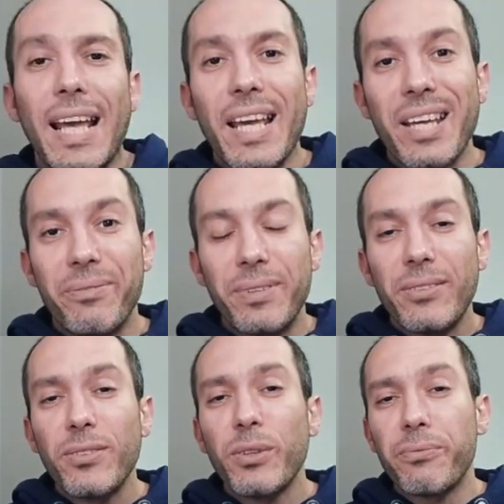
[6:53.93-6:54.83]
If
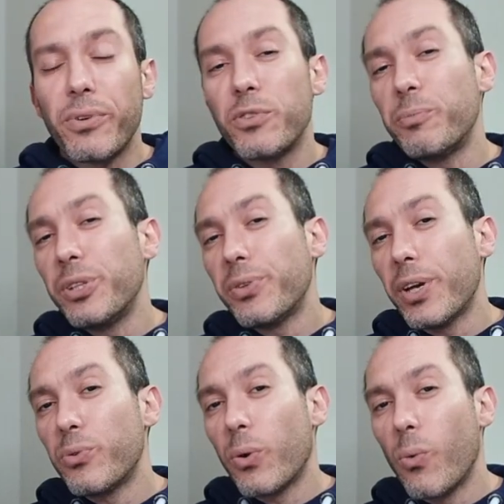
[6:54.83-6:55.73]
this is the first video that
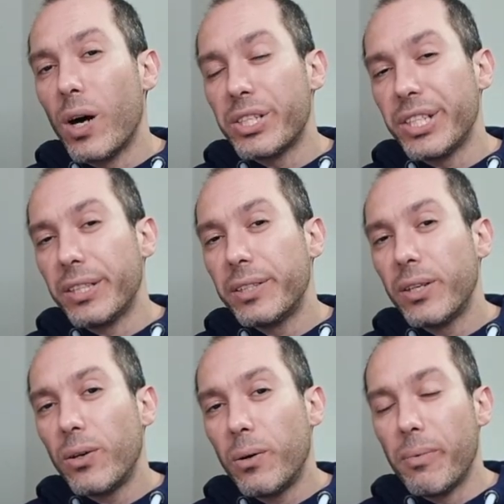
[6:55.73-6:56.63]
you are watching
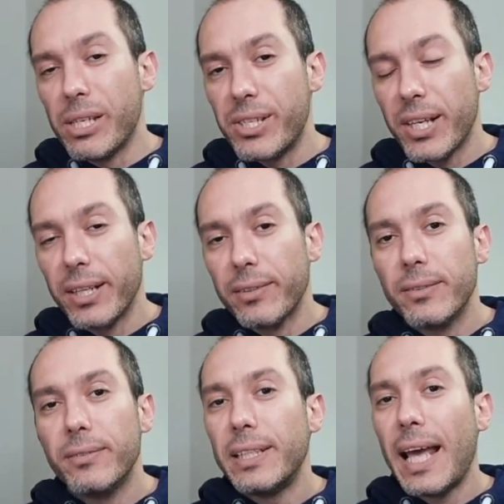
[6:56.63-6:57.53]
on my channel,
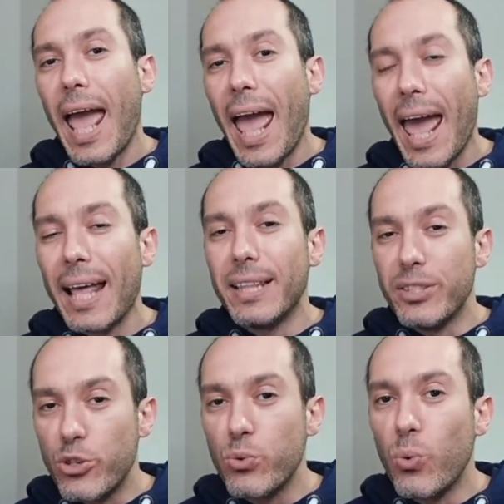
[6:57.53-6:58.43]

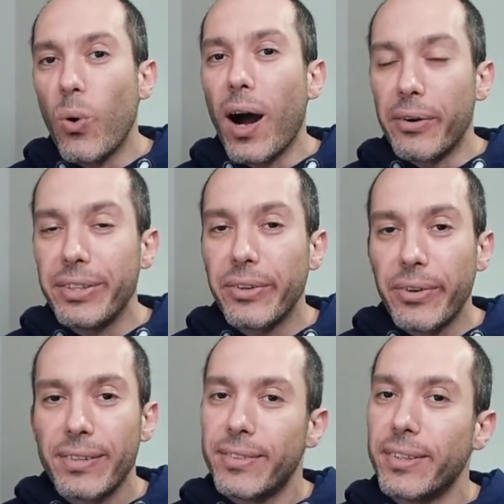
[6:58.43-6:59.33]
and you are
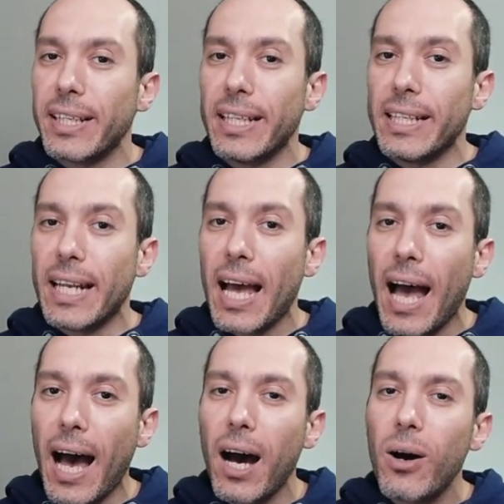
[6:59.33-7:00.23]
interested in
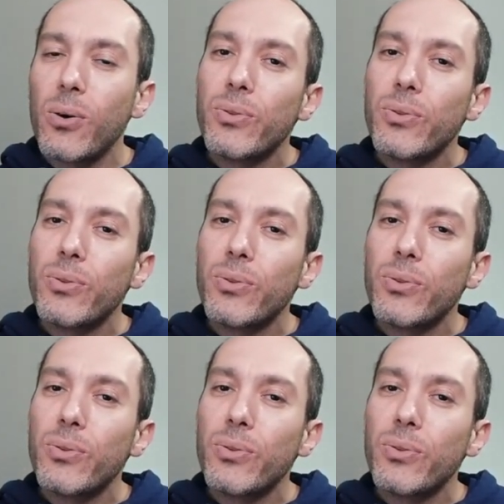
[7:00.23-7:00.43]
how